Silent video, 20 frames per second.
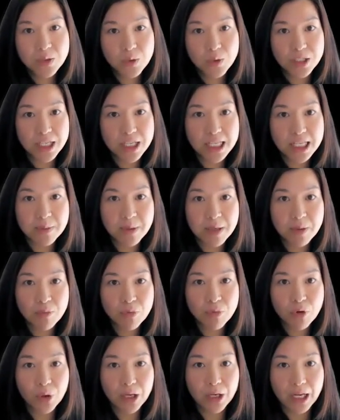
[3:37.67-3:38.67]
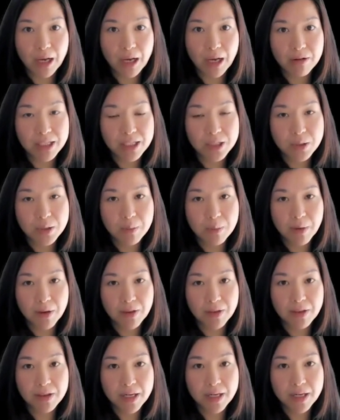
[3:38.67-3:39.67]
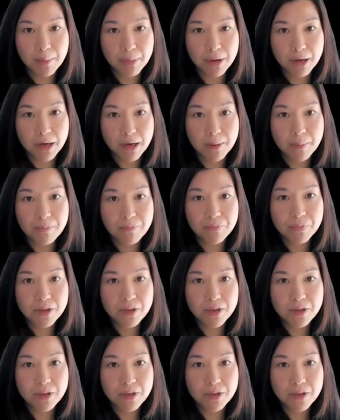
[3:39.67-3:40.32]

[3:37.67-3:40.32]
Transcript: which has been broken out into a monthly number.